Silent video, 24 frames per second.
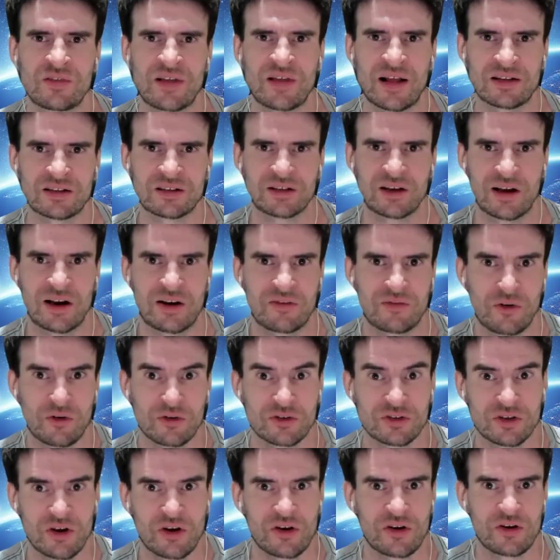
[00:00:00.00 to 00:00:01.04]
that's kind of
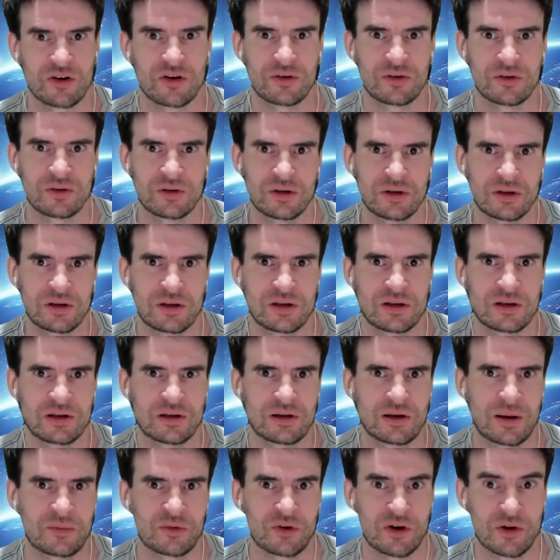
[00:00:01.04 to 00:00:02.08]
also,
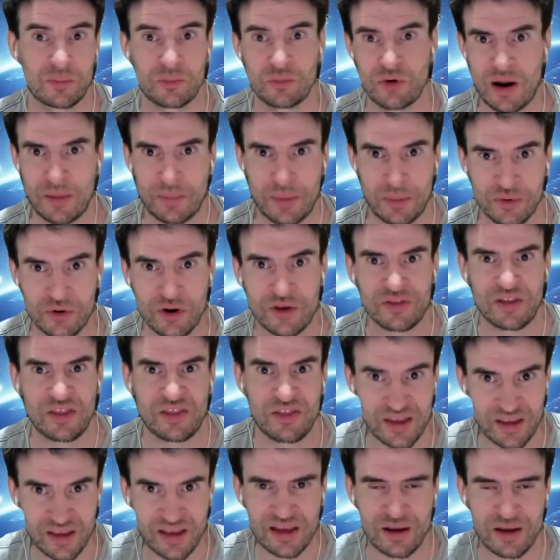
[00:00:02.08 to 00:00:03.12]
I'm doing prep, I'm doing the
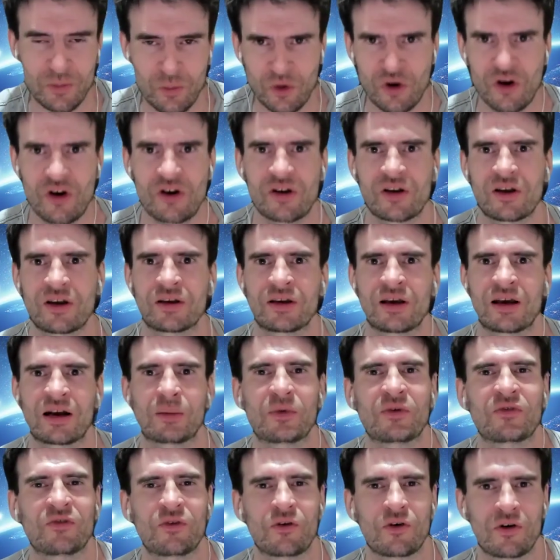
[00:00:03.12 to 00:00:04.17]
thinking work kind of
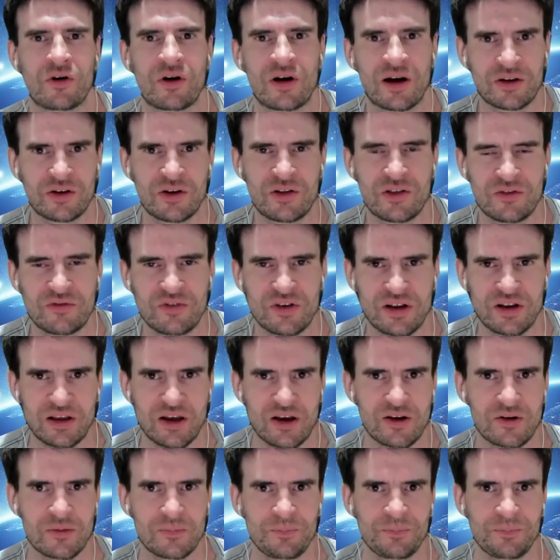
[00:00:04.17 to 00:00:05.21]
before I do the
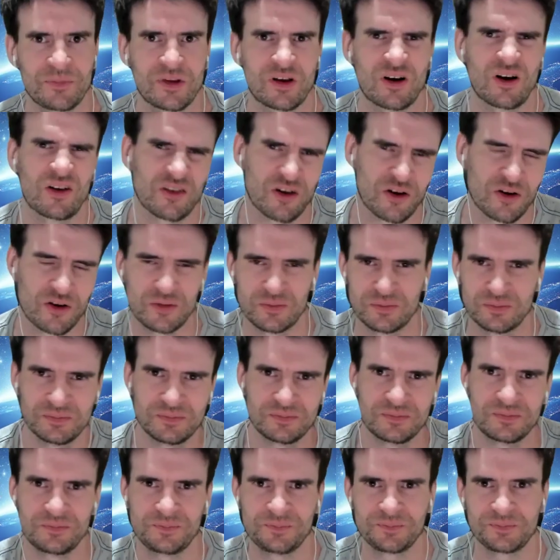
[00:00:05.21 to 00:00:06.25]
video, although
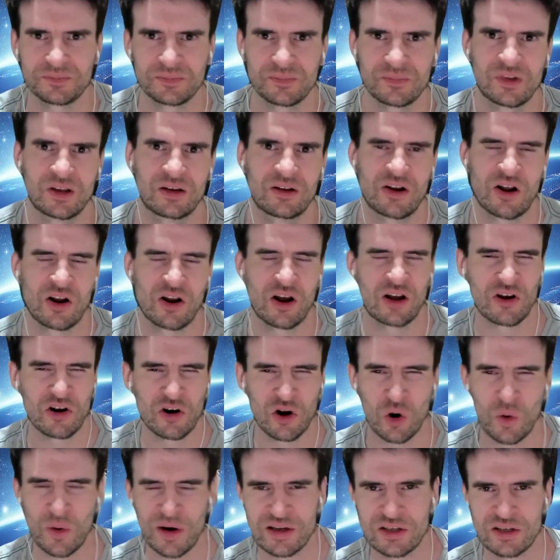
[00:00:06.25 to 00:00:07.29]
I don't
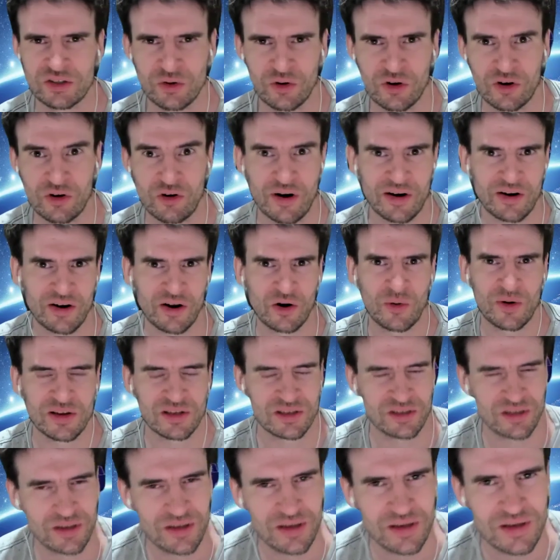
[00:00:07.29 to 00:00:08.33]
always do it, or I don't always,